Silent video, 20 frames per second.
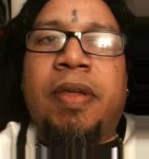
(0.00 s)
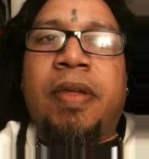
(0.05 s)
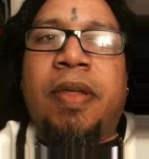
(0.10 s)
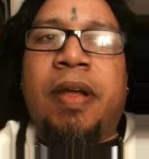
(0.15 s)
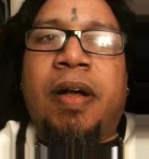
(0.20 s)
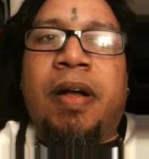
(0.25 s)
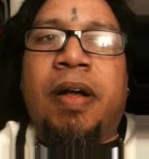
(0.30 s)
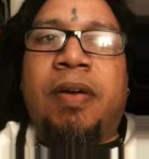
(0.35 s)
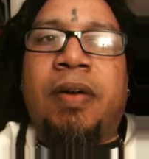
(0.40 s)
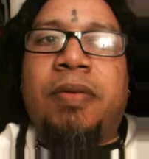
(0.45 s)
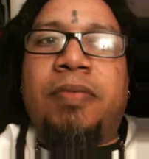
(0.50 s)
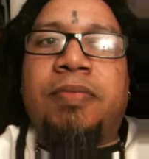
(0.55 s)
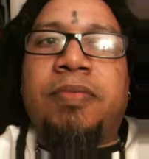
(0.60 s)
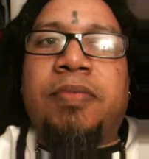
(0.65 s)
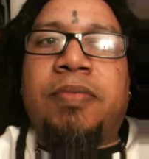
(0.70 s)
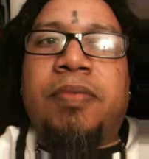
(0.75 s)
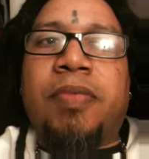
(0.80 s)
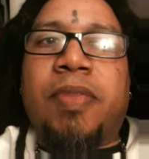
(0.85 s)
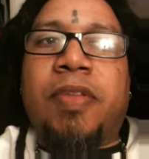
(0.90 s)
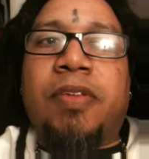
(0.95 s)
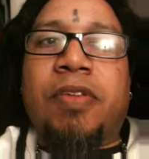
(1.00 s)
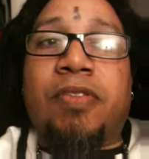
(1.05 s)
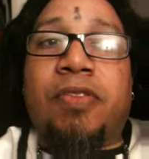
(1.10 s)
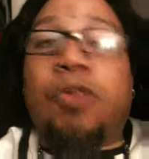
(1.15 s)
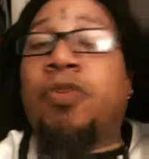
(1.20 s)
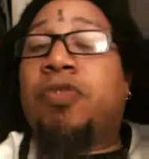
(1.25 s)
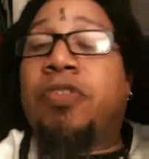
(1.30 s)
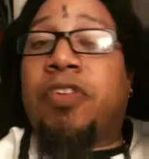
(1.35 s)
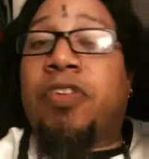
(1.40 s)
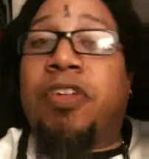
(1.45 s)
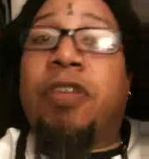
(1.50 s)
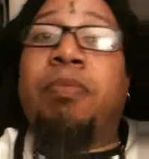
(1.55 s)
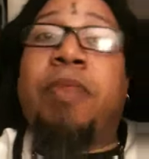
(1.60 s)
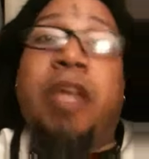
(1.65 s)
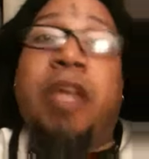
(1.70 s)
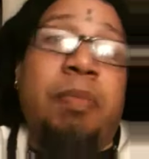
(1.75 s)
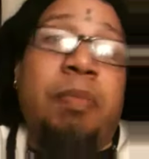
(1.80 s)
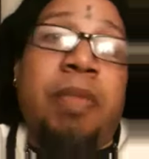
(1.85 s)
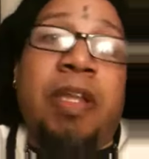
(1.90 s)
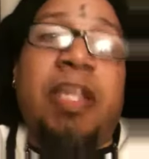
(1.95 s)
Um, excuse could
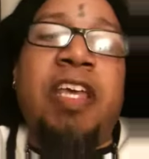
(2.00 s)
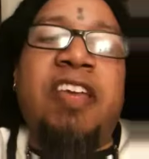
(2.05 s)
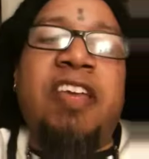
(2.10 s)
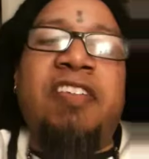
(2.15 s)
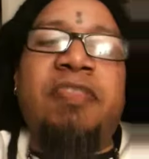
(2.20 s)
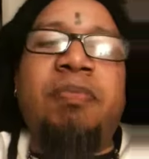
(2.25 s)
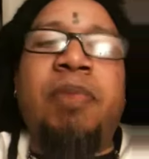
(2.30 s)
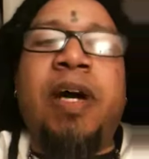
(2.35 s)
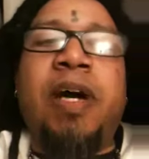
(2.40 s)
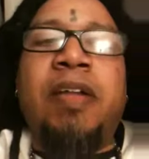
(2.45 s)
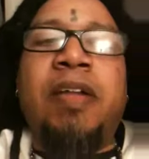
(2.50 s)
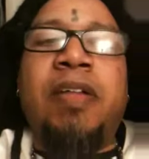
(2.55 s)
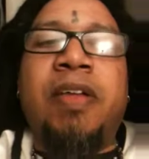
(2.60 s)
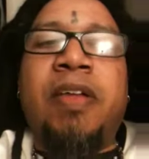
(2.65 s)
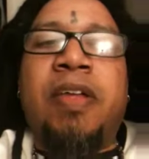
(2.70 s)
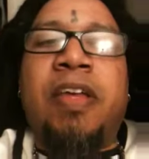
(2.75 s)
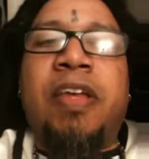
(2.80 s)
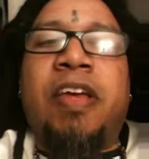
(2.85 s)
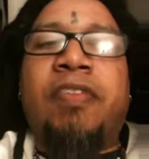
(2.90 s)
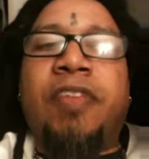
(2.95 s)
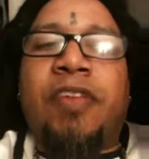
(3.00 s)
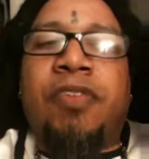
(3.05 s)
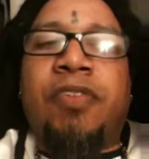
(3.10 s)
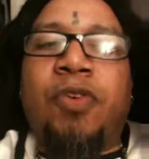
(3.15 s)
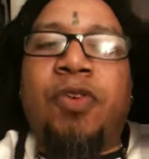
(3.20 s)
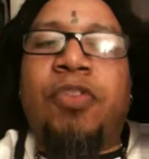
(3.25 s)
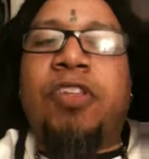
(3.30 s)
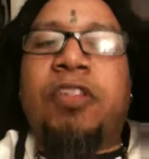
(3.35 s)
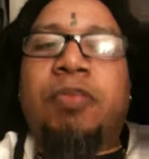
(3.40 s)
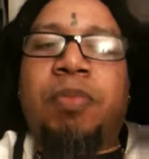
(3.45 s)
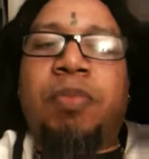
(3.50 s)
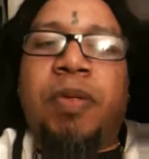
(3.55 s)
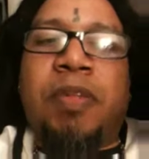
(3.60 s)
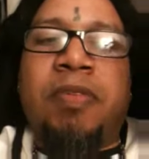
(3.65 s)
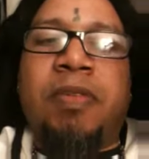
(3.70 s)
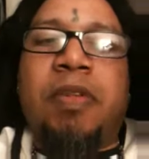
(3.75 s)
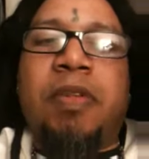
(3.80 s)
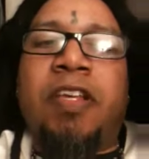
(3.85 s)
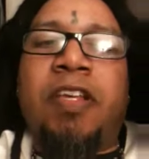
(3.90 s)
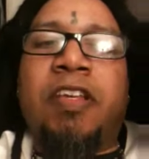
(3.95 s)
be a belief, but if the truth is
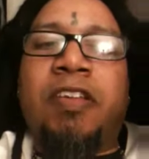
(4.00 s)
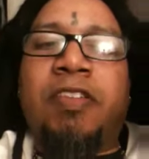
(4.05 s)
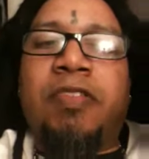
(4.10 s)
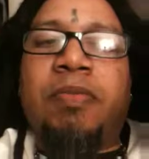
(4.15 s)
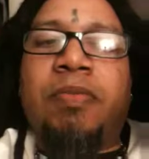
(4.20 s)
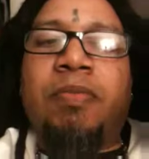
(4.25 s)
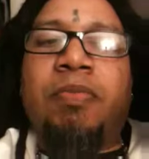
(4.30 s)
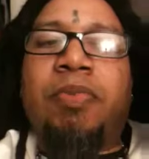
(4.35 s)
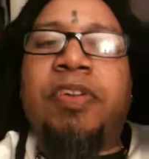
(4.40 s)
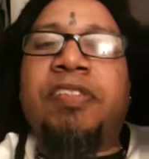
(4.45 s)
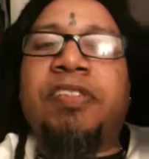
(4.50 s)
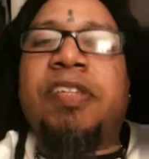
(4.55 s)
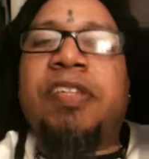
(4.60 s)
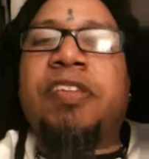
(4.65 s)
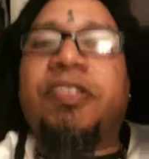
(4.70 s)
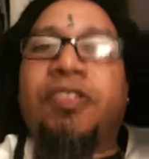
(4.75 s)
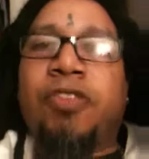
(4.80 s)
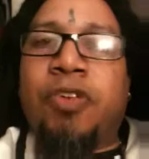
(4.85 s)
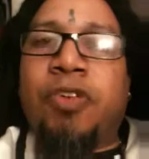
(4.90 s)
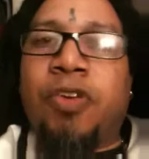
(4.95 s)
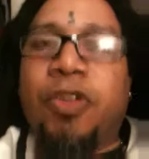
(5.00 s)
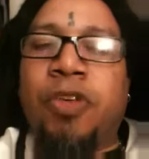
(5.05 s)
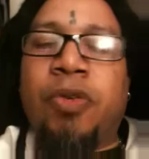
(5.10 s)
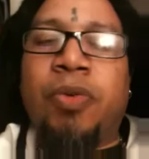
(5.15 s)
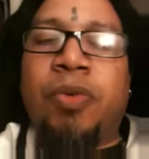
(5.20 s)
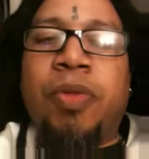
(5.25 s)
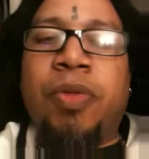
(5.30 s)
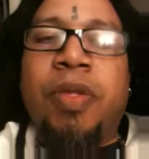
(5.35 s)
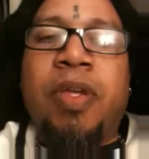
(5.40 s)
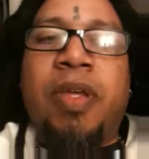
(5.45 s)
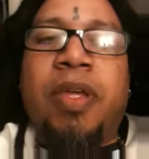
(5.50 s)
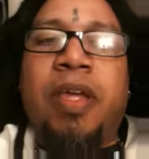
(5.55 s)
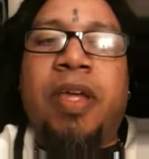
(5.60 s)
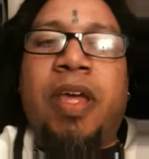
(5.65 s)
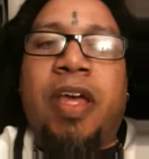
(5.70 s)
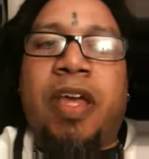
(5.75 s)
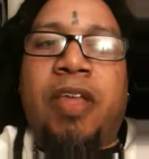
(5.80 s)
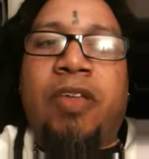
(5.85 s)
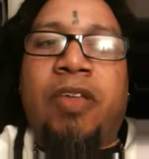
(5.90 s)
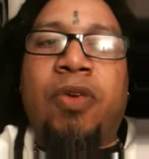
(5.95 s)
pre- is presented to you
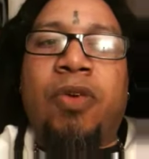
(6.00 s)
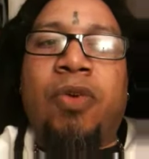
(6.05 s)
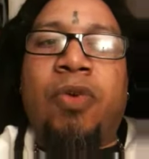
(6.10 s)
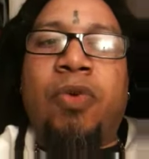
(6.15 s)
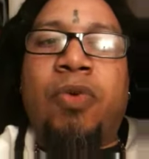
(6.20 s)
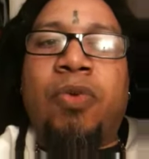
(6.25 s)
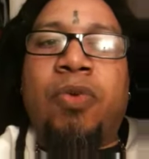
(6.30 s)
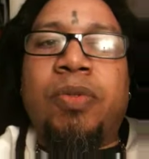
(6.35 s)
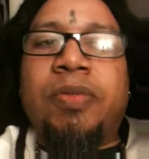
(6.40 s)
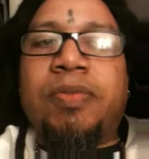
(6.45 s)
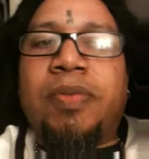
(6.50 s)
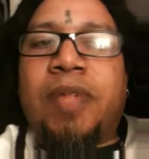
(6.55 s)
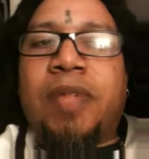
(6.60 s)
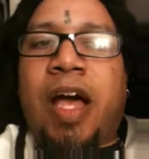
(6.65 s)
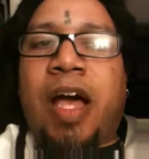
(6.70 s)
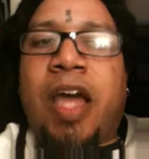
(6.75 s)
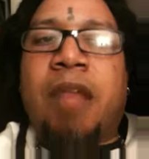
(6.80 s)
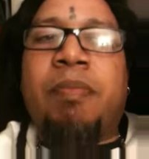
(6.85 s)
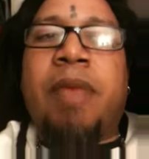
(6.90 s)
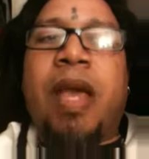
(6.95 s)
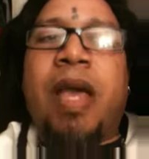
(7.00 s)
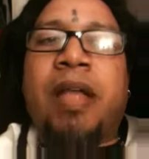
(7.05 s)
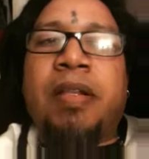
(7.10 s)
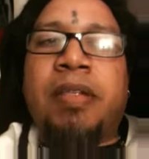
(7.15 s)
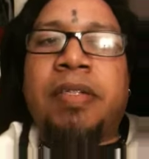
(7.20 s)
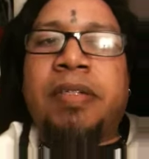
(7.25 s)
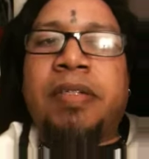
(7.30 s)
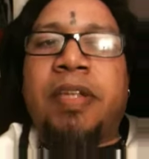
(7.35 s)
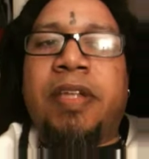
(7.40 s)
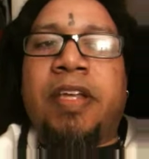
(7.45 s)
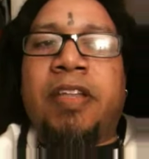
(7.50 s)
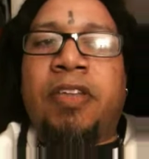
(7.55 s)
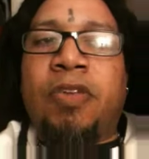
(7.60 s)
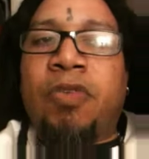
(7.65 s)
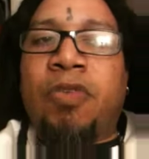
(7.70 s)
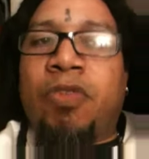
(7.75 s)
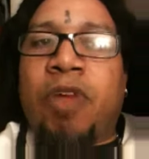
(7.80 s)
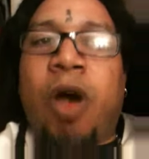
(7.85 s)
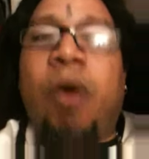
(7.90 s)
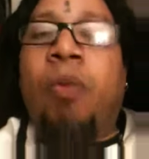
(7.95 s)
and you automatically and
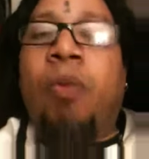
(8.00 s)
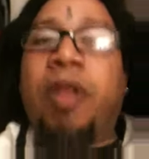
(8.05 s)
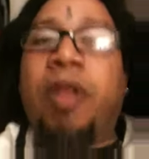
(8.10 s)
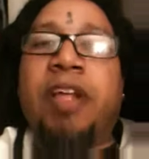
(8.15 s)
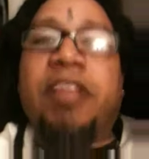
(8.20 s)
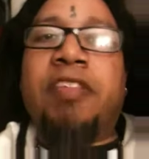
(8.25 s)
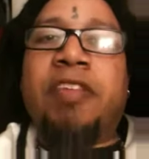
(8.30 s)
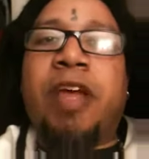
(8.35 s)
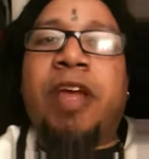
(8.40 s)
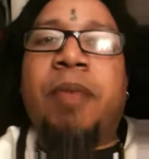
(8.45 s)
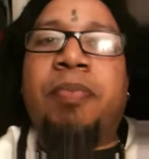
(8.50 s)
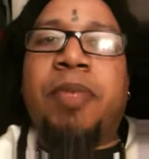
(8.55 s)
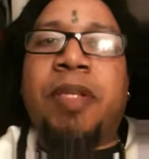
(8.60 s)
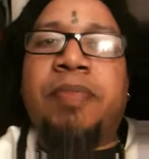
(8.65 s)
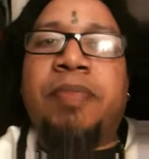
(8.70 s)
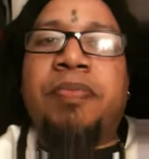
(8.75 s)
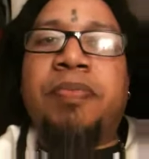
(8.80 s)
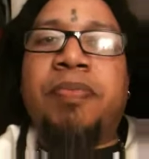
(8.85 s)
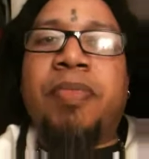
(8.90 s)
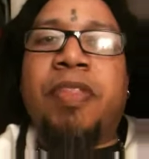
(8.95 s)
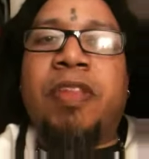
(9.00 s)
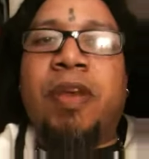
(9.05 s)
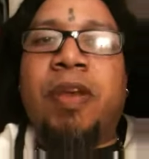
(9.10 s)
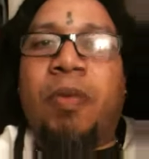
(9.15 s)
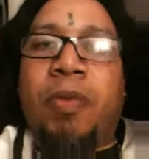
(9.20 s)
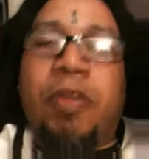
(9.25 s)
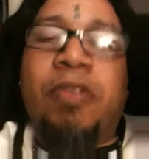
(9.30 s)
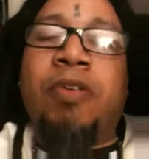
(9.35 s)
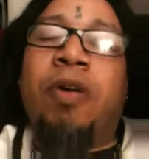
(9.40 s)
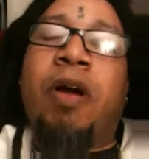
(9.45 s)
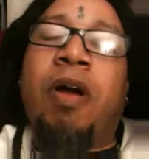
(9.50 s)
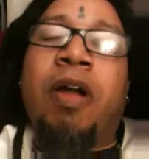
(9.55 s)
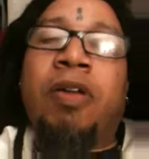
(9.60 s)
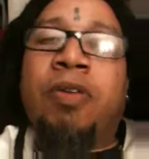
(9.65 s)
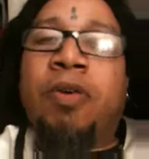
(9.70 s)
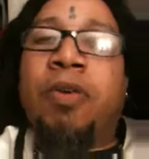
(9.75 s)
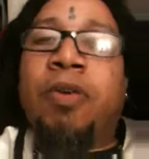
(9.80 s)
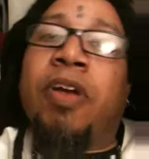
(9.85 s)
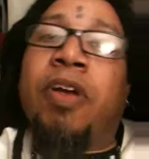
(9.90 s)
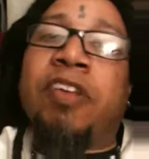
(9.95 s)
you don't want to accept it, then what you are
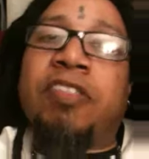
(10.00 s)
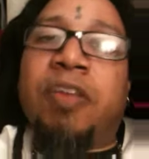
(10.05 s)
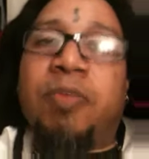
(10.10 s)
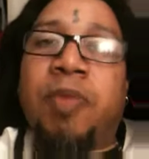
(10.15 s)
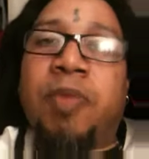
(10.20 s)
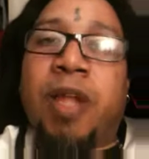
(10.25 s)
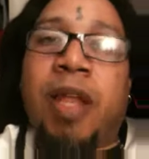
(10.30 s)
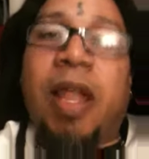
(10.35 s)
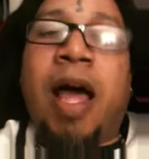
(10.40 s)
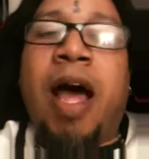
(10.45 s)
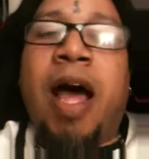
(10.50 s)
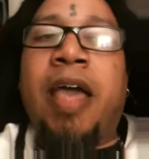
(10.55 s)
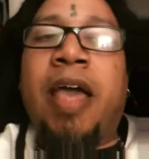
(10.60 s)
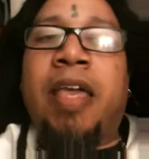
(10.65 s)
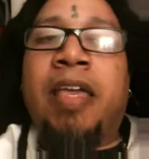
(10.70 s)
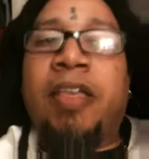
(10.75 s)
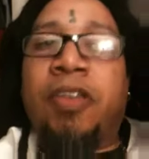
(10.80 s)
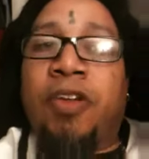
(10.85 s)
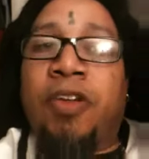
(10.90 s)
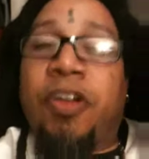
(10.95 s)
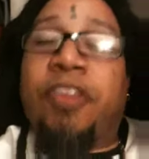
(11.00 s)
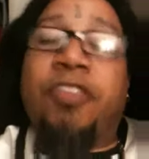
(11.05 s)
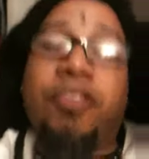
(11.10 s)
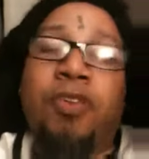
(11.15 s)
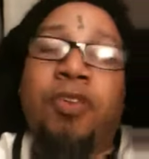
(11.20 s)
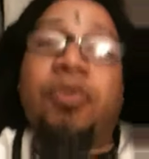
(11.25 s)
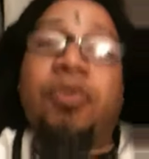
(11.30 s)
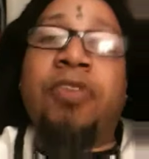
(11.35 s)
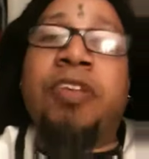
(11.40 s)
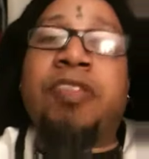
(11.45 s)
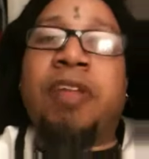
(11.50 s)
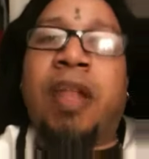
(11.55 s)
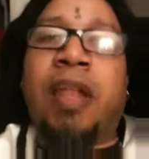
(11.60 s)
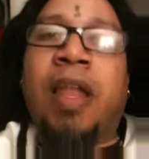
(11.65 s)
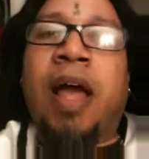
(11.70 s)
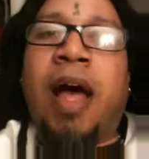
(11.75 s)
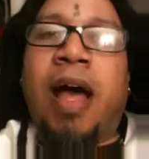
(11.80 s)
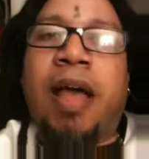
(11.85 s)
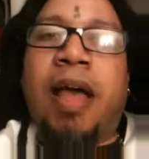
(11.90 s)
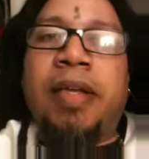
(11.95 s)
doing, you're accepting a lie, and your excuse is a
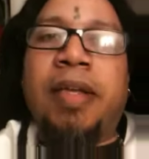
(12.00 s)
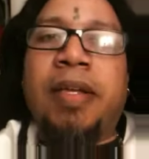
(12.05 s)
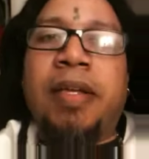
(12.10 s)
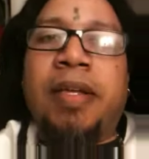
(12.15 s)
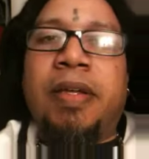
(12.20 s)
lie.